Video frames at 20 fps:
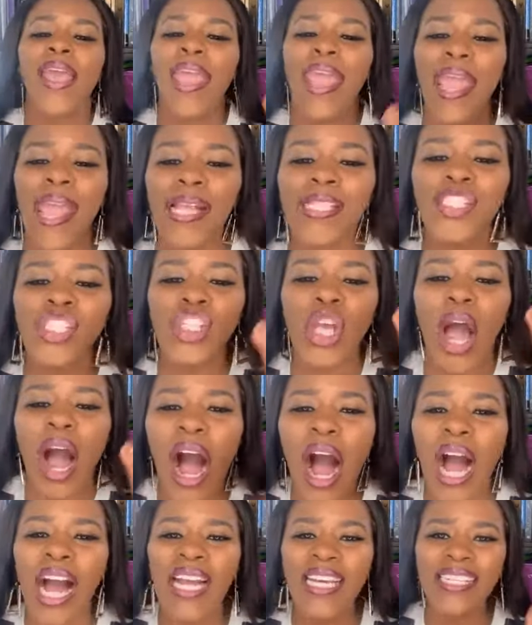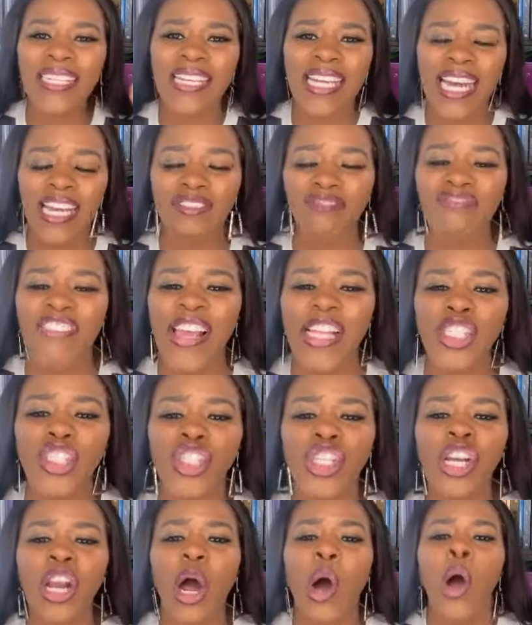It's
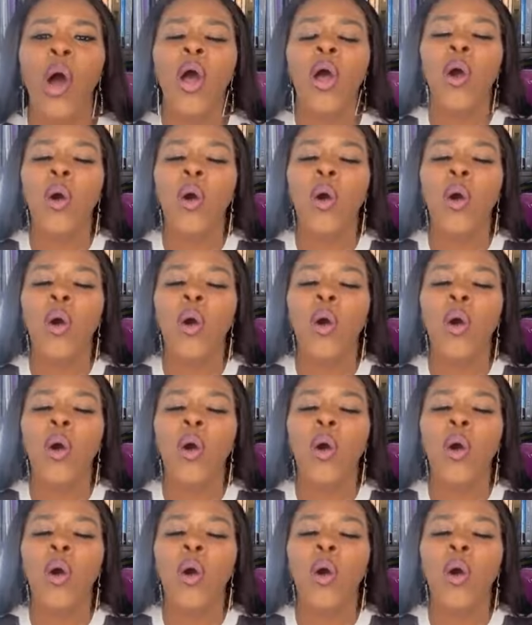unconventional.